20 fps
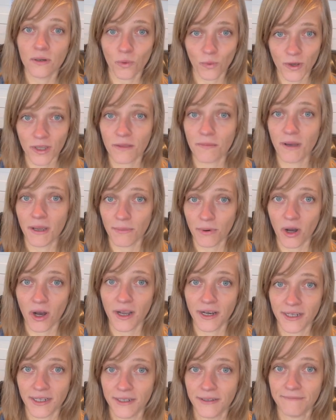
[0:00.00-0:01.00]
with my
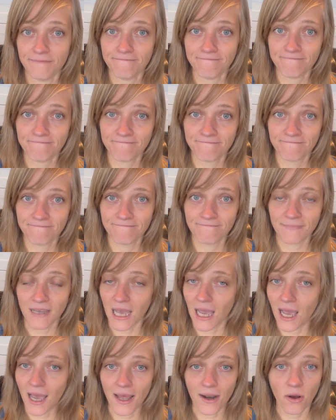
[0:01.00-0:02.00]
body
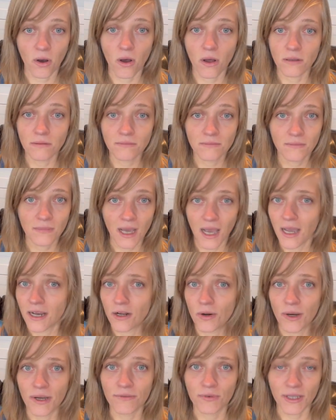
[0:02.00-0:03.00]
at all. I know
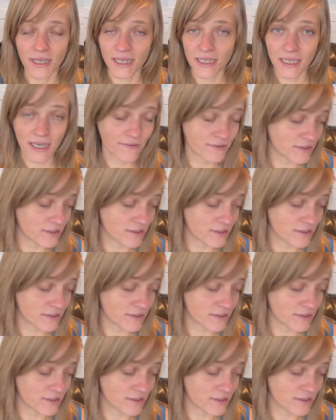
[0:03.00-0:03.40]
I have weight left